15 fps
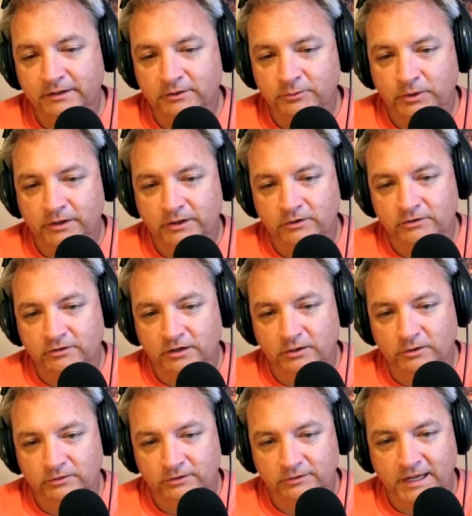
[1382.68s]
is one of those
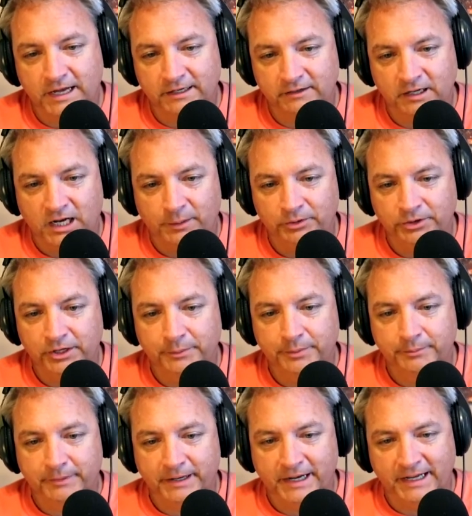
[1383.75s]
shows that's gotten gobbled up
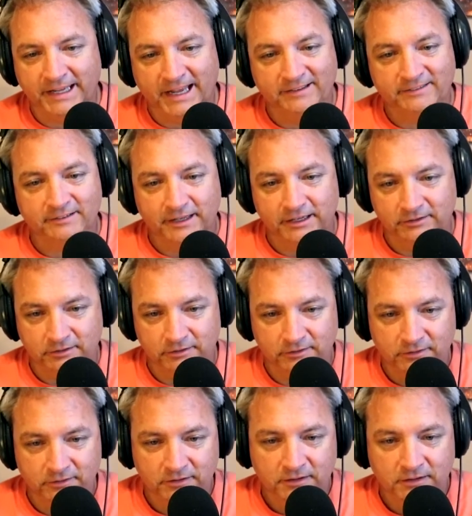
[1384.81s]
by
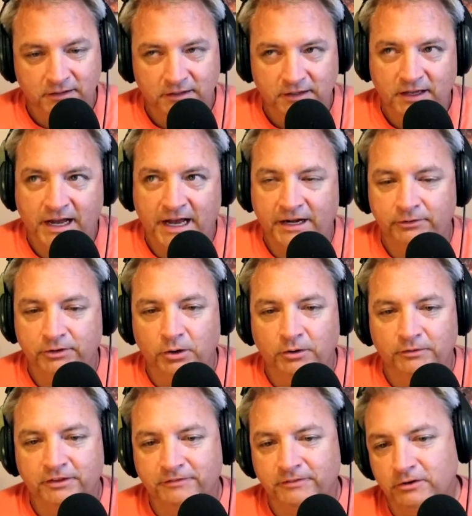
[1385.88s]
cancellations. I don't know if
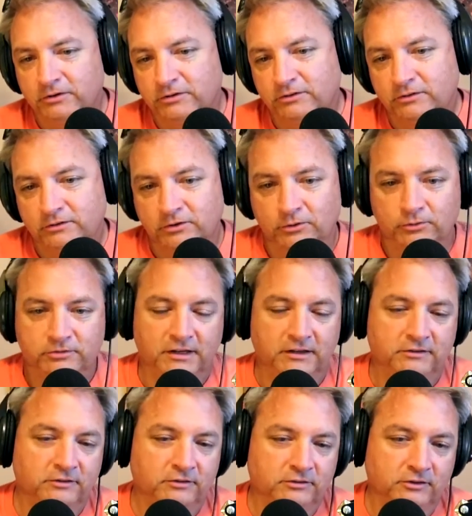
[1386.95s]
the first two
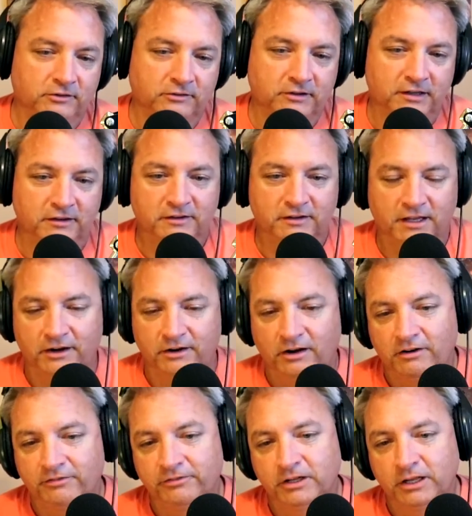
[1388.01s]
seasons just didn't hit it
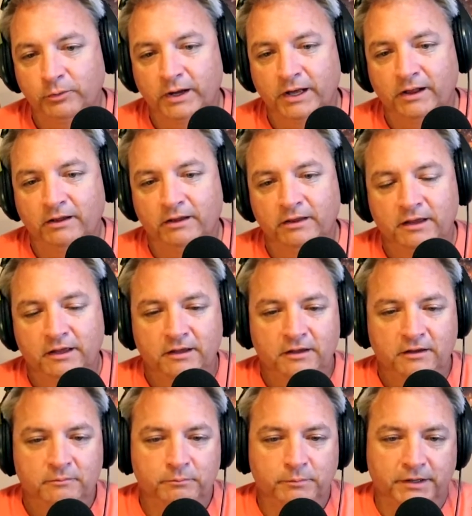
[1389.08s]
off really well,
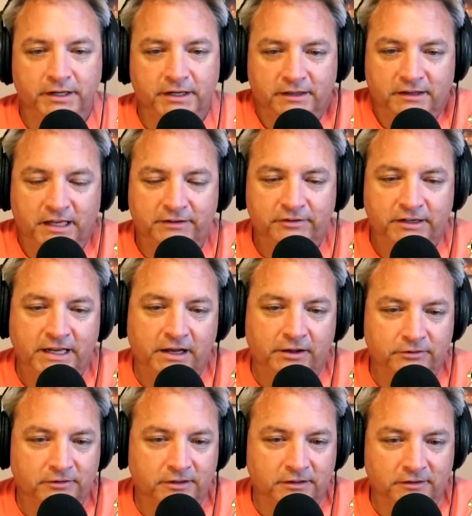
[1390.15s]
but they've
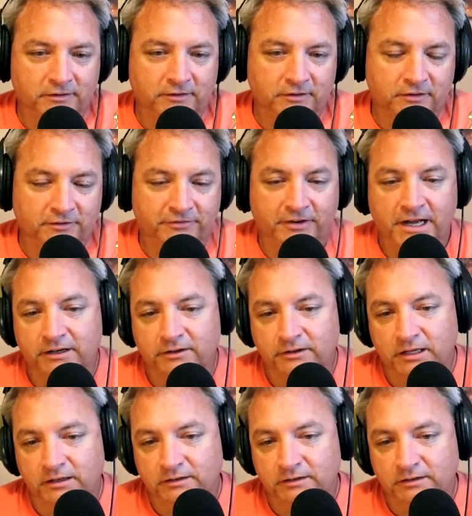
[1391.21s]
announced that this is the final